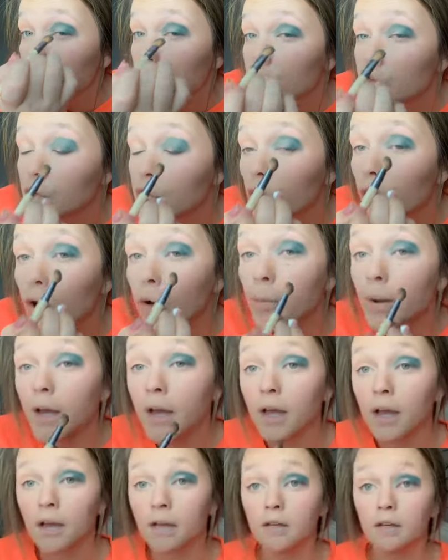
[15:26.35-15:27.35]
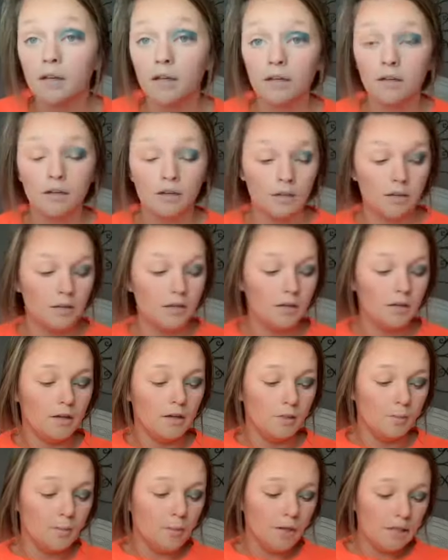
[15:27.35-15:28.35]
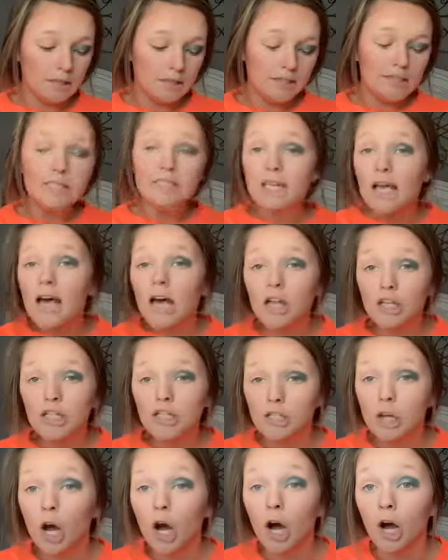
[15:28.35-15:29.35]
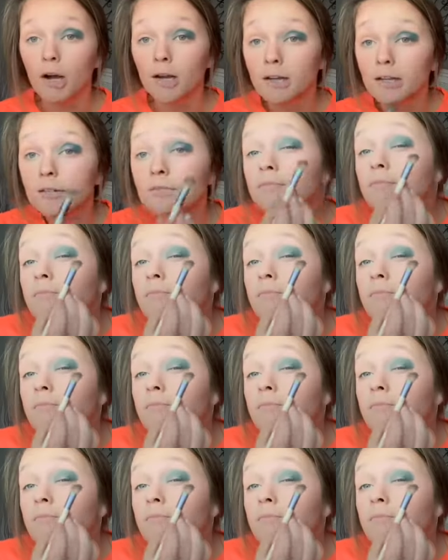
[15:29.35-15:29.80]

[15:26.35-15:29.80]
so bad. But it's out of stock.